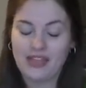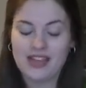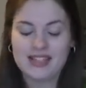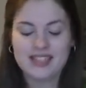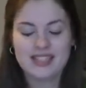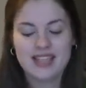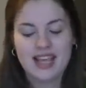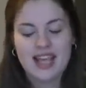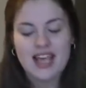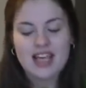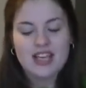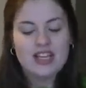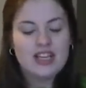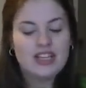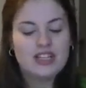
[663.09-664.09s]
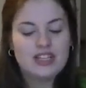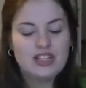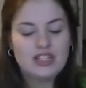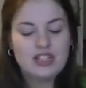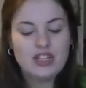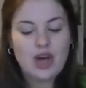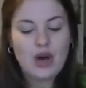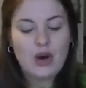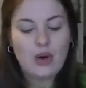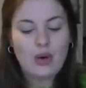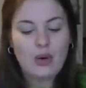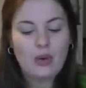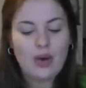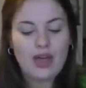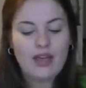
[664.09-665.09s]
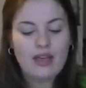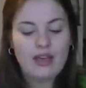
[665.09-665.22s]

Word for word: this. So